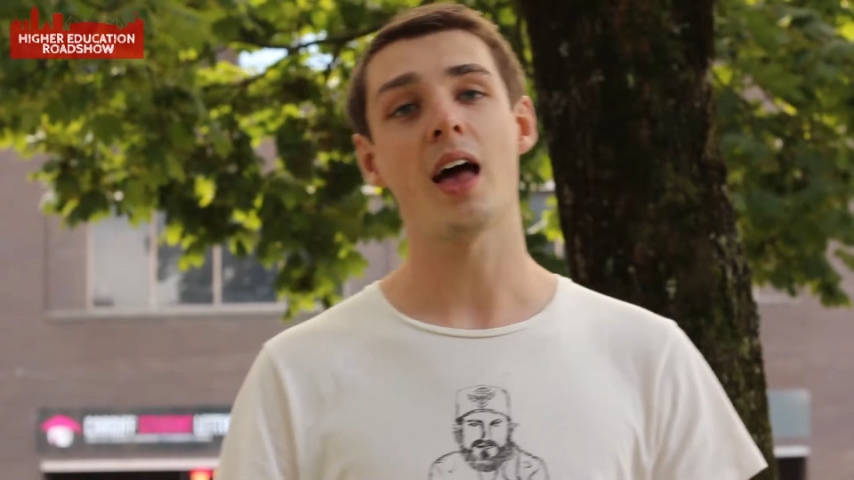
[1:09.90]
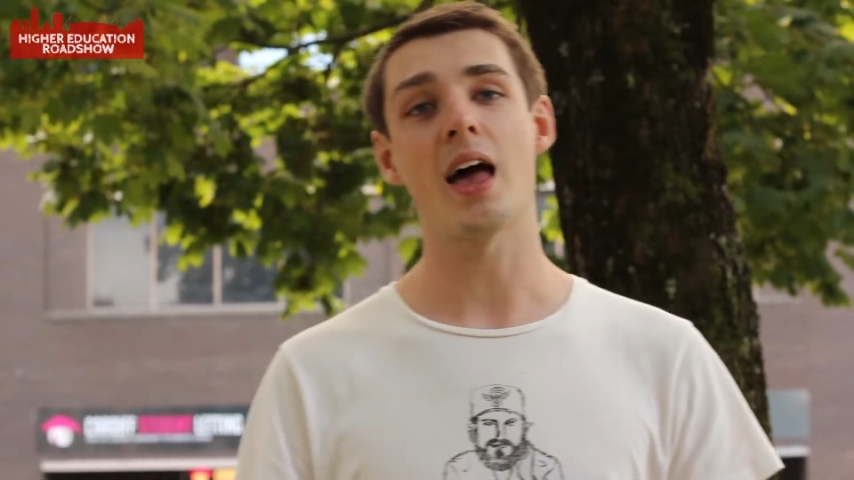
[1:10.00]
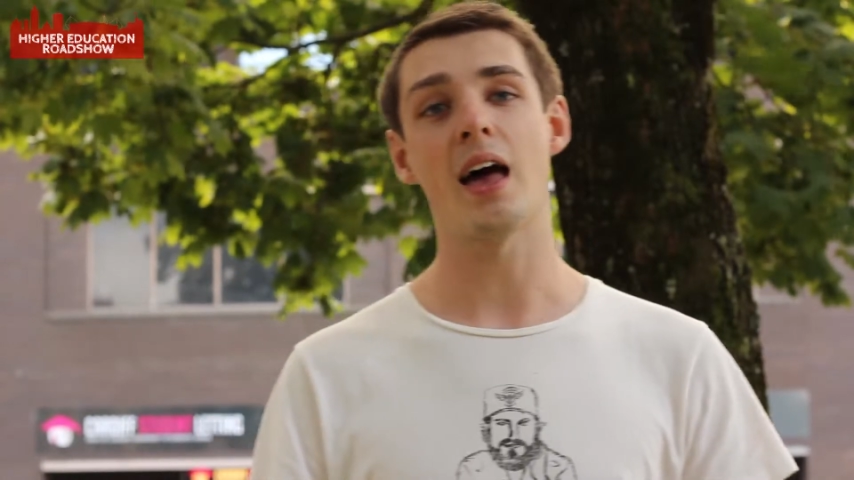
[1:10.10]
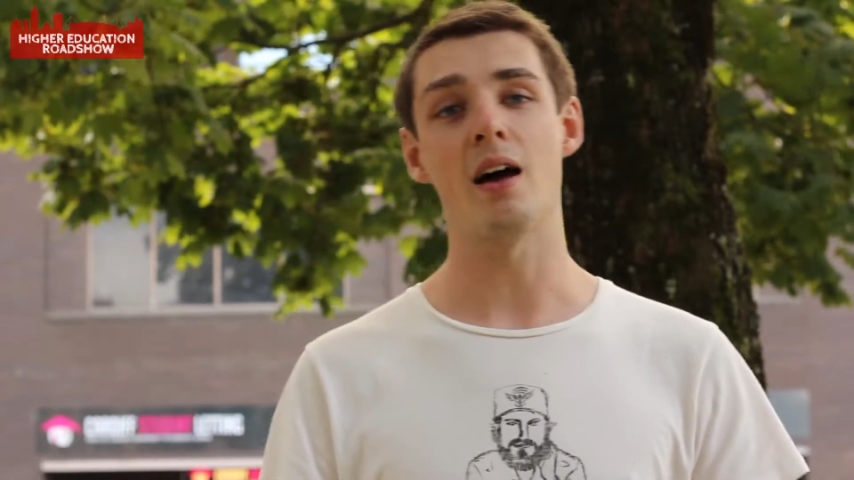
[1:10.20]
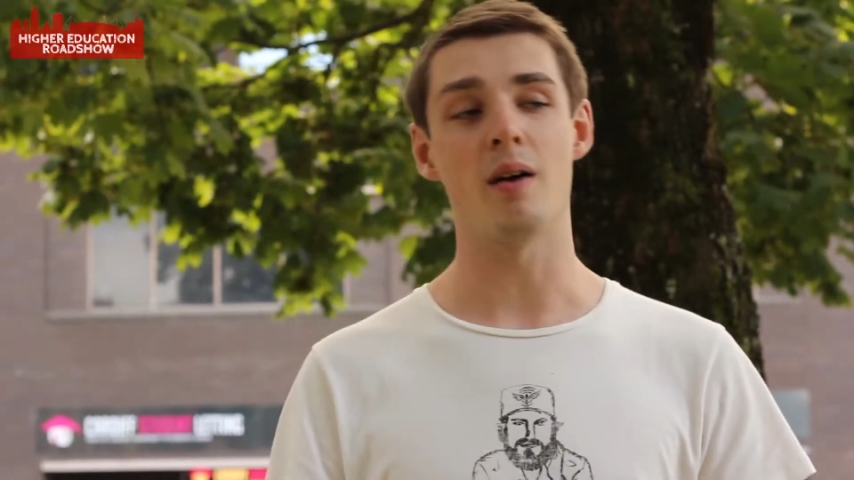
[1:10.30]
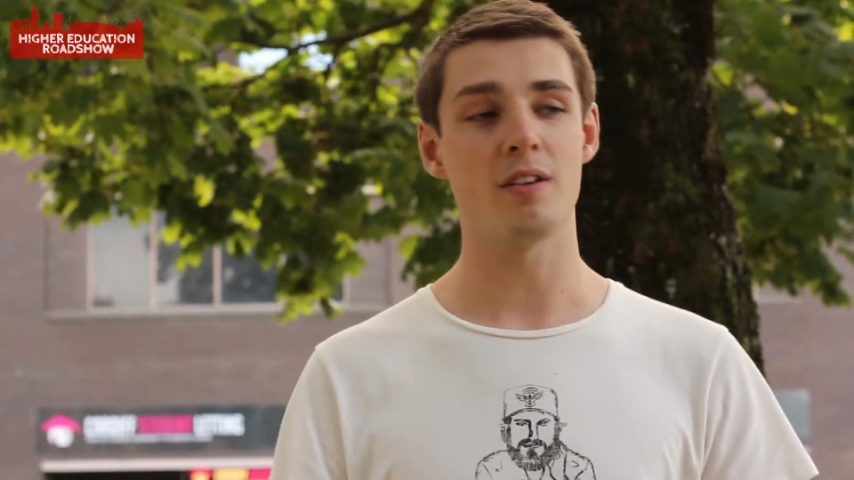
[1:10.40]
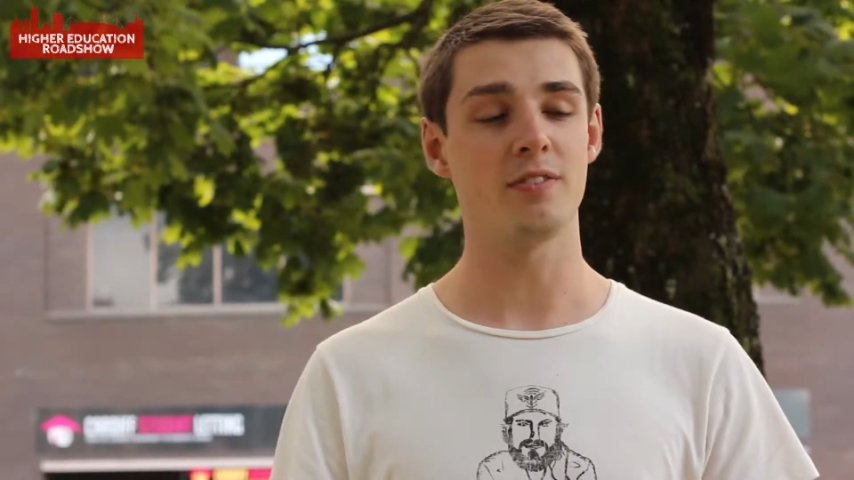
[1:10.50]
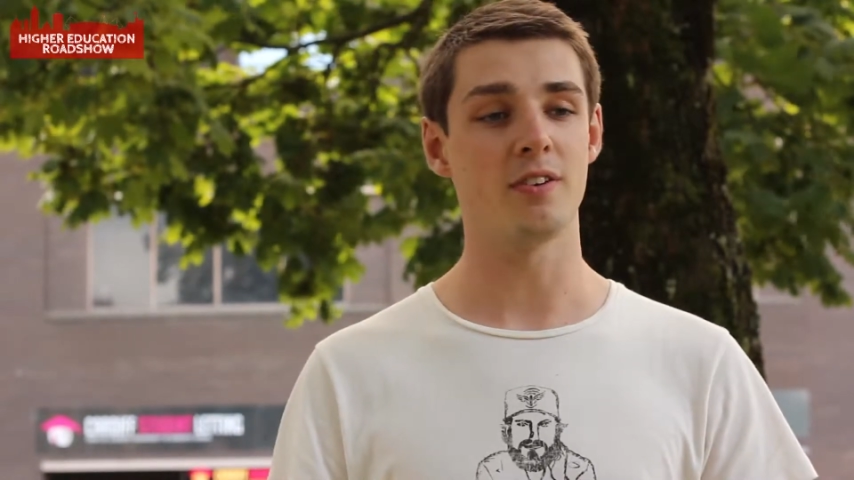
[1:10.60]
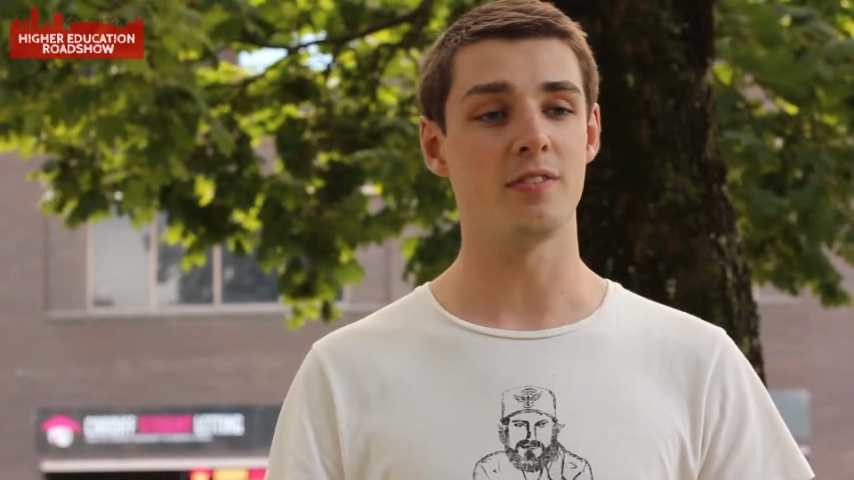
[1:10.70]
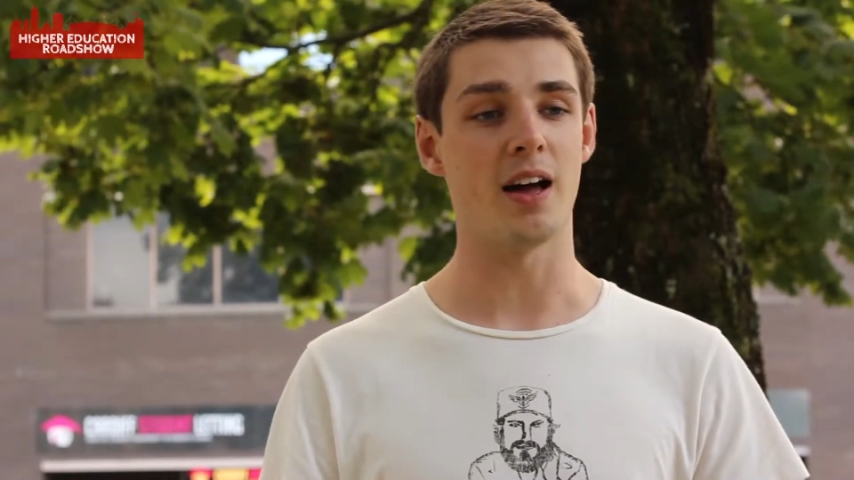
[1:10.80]
I
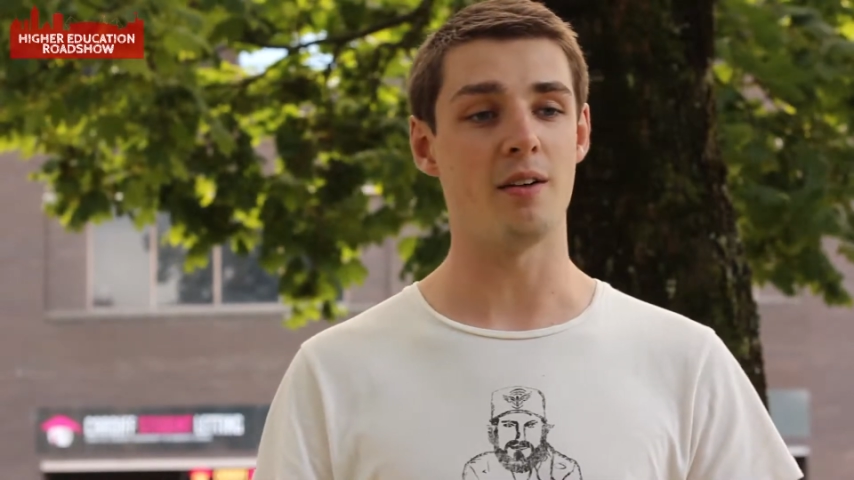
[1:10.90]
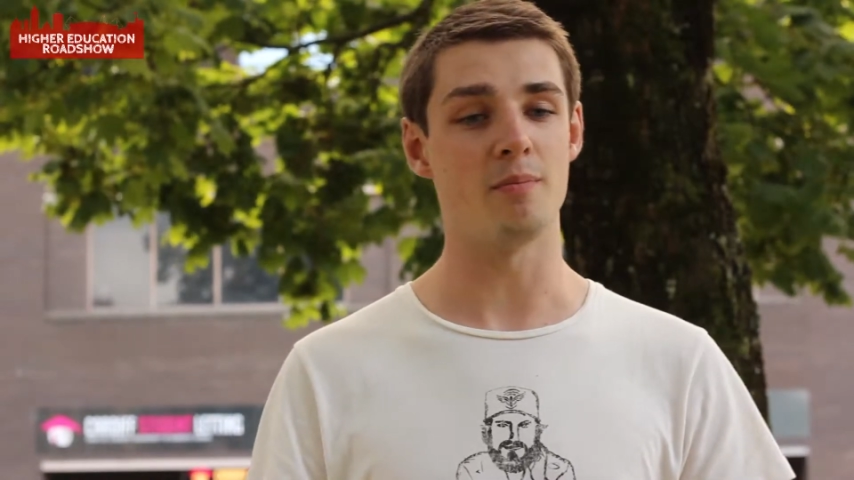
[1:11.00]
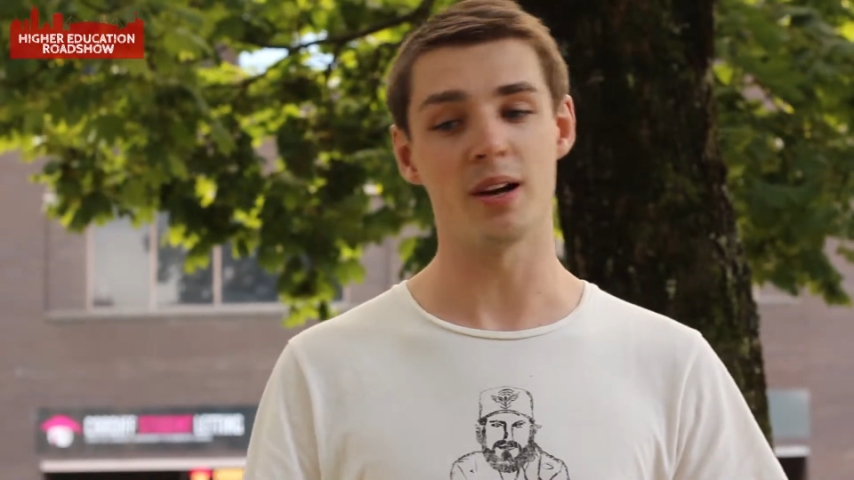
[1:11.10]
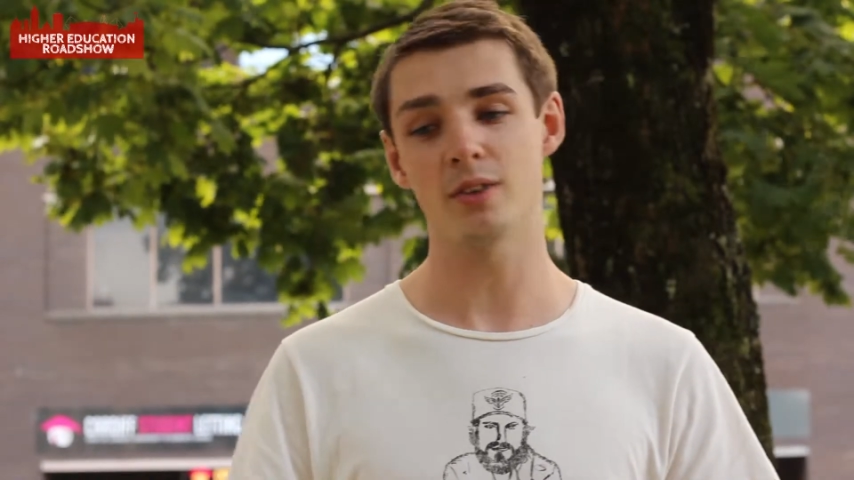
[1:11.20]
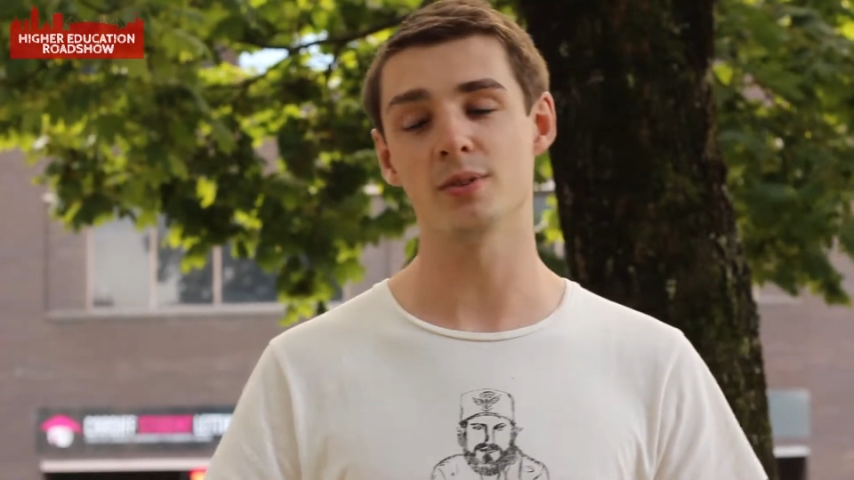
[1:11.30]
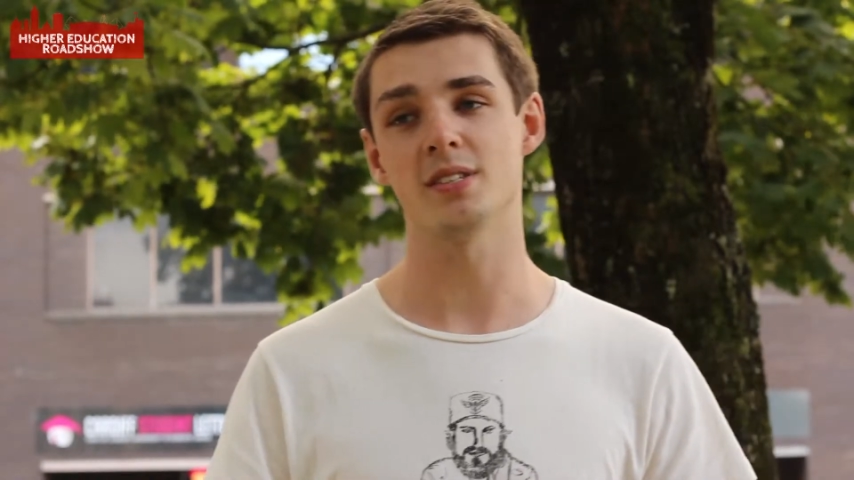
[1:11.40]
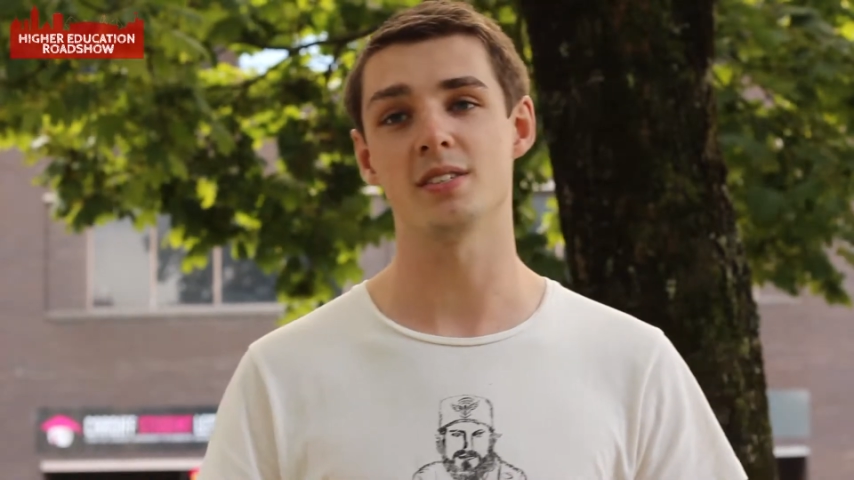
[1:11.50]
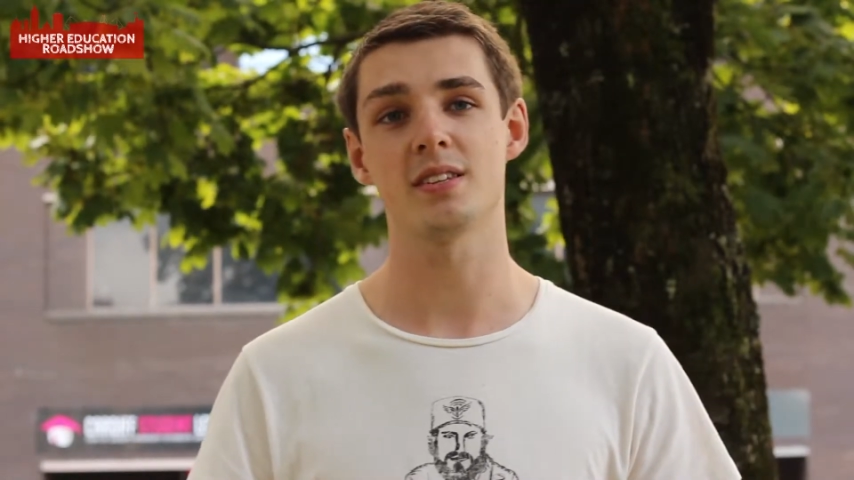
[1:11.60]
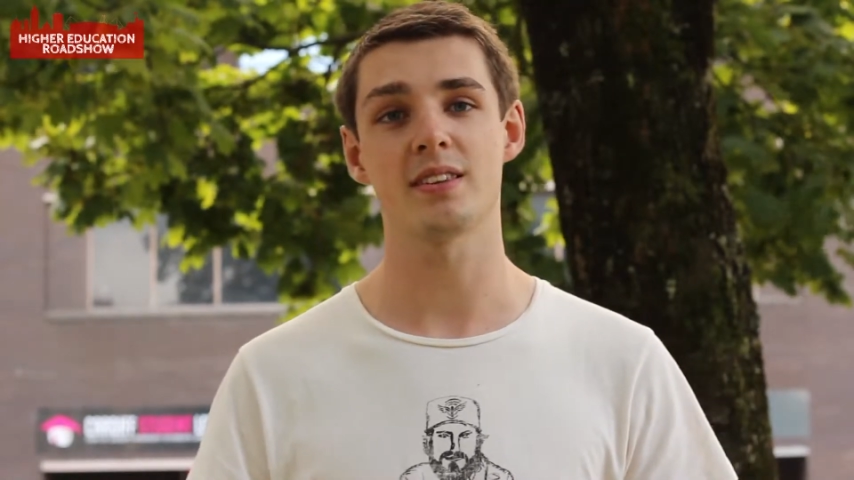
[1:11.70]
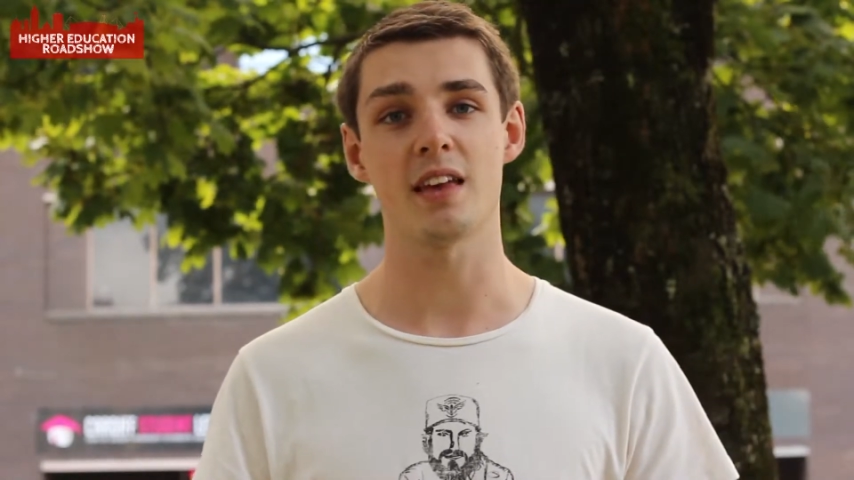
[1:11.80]
feel that my course has